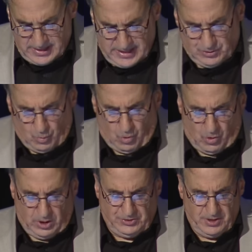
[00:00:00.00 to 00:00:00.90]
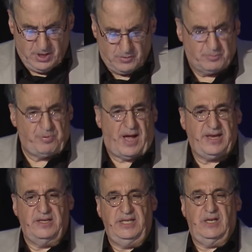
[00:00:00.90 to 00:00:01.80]
in the world, a
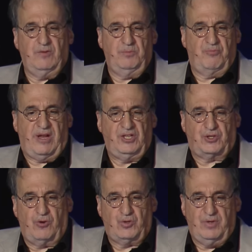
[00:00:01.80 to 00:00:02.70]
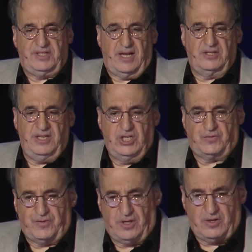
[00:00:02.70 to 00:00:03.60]
pioneer in brain surgery techniques
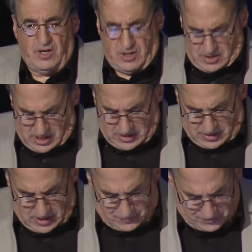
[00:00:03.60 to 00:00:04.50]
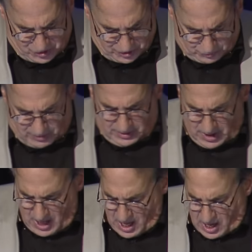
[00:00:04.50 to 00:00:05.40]
for children,
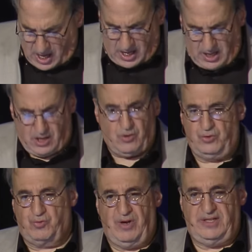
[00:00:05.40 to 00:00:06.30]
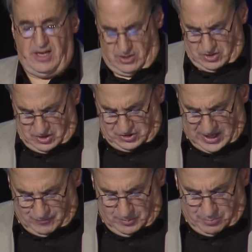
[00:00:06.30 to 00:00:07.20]
who's written
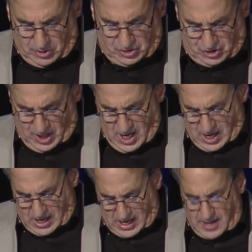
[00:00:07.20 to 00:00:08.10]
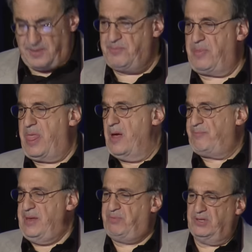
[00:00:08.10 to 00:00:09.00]
several books.
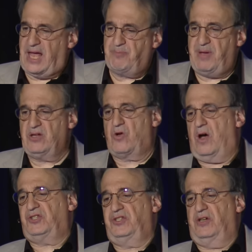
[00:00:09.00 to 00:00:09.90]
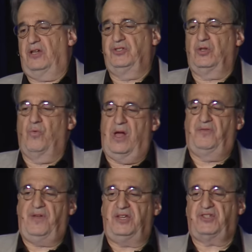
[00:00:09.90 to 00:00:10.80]
People like Ben Carson under the
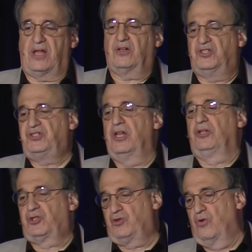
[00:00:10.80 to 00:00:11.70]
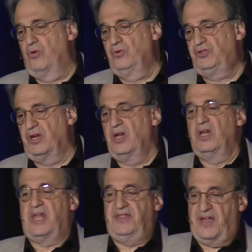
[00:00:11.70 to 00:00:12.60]
welfare state could still choose,
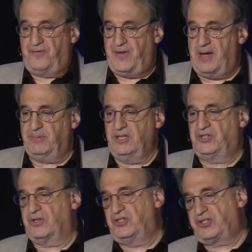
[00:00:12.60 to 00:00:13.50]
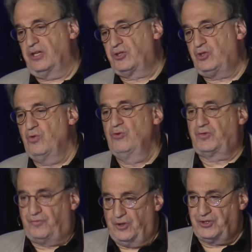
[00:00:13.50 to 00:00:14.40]
and their families can still
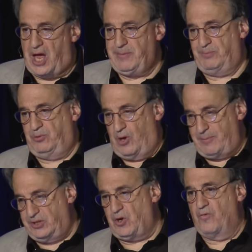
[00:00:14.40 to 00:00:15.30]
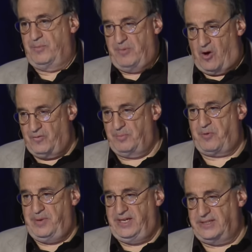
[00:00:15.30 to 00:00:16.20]
choose full-time employment over
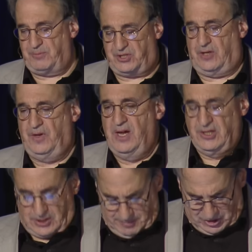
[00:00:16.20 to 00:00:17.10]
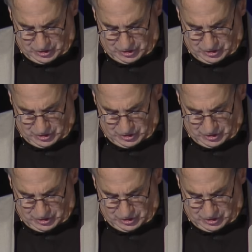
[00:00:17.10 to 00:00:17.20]
permitting themselves to be